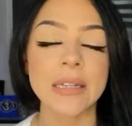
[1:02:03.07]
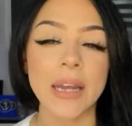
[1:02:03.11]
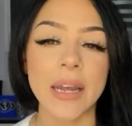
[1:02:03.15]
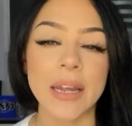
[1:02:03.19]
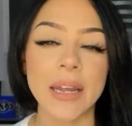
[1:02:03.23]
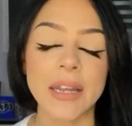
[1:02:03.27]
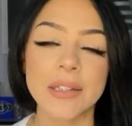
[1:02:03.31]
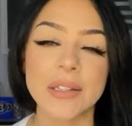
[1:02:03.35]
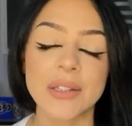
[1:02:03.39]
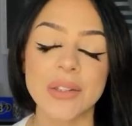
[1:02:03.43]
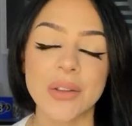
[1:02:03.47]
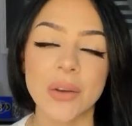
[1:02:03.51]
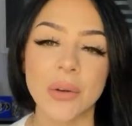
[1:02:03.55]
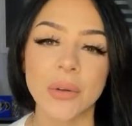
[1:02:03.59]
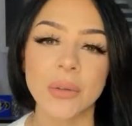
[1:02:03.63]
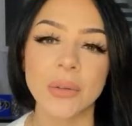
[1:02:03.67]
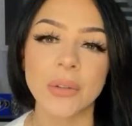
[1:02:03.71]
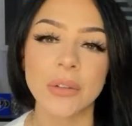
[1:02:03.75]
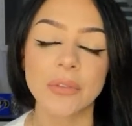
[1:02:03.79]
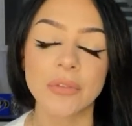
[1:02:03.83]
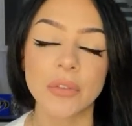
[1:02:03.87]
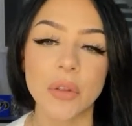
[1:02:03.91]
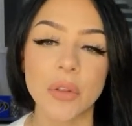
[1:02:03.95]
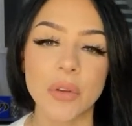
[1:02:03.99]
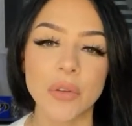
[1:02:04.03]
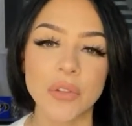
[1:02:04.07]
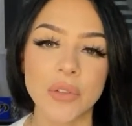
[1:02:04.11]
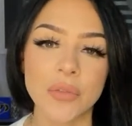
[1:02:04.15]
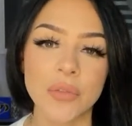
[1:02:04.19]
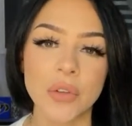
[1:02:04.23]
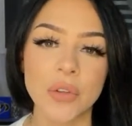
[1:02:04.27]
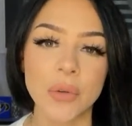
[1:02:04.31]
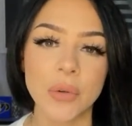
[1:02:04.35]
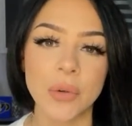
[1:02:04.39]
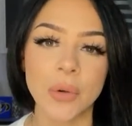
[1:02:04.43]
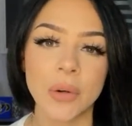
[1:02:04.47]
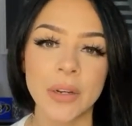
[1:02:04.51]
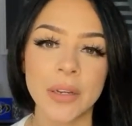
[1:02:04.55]
tonight. So for those
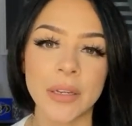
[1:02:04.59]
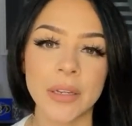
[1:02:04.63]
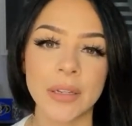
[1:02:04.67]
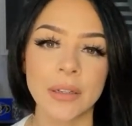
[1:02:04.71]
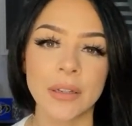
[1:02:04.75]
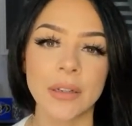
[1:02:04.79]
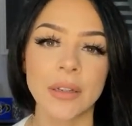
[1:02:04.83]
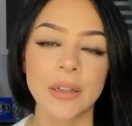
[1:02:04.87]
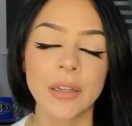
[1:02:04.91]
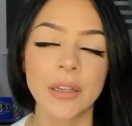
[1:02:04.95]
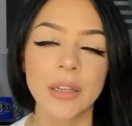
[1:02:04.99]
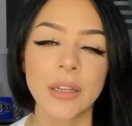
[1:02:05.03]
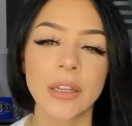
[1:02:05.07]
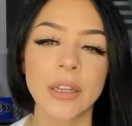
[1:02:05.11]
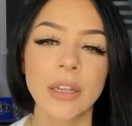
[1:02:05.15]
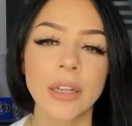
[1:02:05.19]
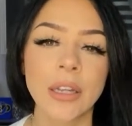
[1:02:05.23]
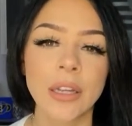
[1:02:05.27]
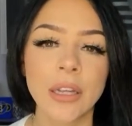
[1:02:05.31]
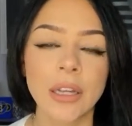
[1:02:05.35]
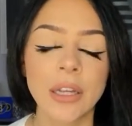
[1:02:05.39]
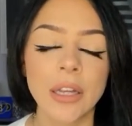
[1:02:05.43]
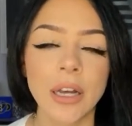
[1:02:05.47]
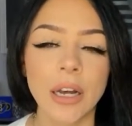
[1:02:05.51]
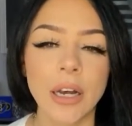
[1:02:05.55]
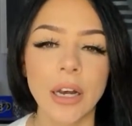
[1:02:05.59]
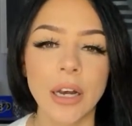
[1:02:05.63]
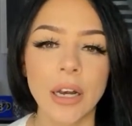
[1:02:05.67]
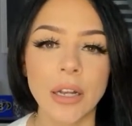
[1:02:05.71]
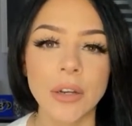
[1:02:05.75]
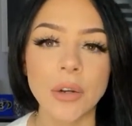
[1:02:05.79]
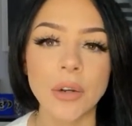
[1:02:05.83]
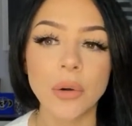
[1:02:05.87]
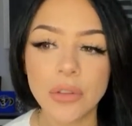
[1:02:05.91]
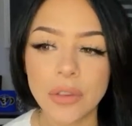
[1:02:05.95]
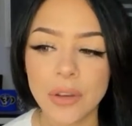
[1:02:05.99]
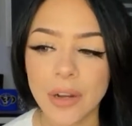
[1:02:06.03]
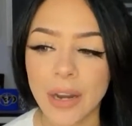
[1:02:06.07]
of you who are in
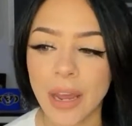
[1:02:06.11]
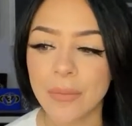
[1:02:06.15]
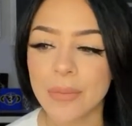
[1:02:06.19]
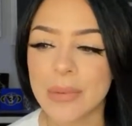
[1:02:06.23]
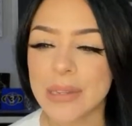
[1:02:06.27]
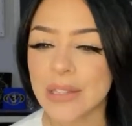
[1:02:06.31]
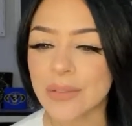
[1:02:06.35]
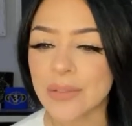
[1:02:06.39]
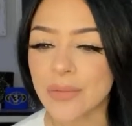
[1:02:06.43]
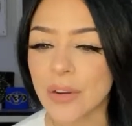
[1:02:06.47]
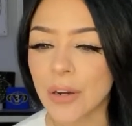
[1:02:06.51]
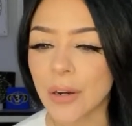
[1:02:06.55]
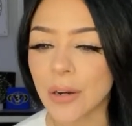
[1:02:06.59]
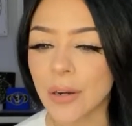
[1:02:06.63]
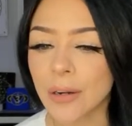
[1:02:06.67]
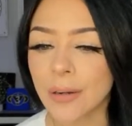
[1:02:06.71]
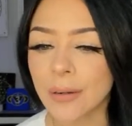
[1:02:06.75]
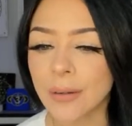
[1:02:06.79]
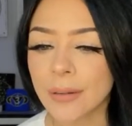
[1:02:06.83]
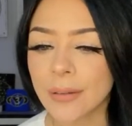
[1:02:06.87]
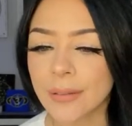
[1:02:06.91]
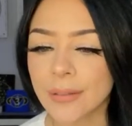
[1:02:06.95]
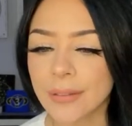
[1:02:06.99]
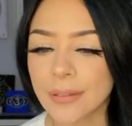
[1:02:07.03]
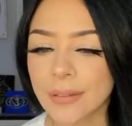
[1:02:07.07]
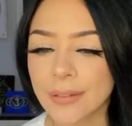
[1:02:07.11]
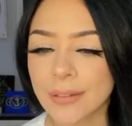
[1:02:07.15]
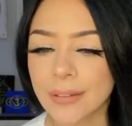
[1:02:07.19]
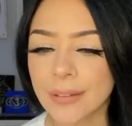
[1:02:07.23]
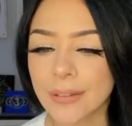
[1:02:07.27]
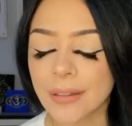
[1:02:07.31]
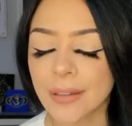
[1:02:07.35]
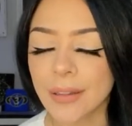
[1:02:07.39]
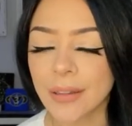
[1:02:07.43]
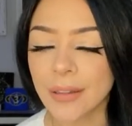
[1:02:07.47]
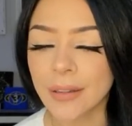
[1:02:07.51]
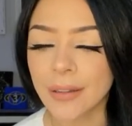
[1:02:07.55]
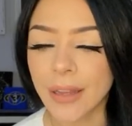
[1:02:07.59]
Northern Hemisphere,
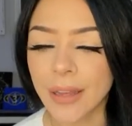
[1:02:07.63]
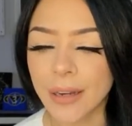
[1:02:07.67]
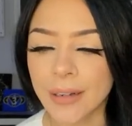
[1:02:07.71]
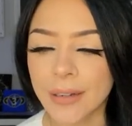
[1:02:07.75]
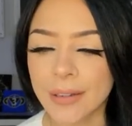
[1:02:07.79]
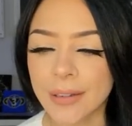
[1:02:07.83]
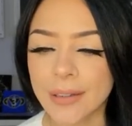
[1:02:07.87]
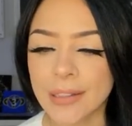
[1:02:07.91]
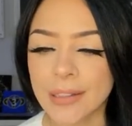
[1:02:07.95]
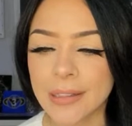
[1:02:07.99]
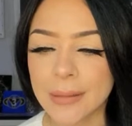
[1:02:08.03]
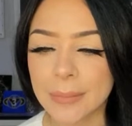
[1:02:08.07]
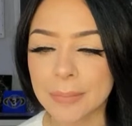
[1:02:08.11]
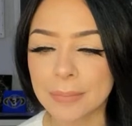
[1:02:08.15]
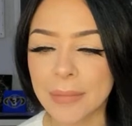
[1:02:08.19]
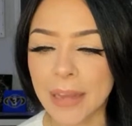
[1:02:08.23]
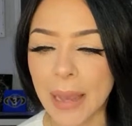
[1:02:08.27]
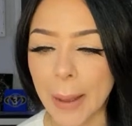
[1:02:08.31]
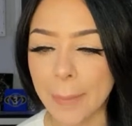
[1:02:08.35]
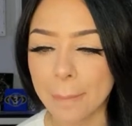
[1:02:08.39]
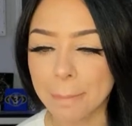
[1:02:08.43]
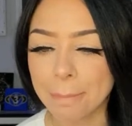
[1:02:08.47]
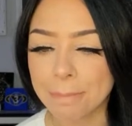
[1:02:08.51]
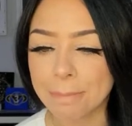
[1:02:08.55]
that is, yeah.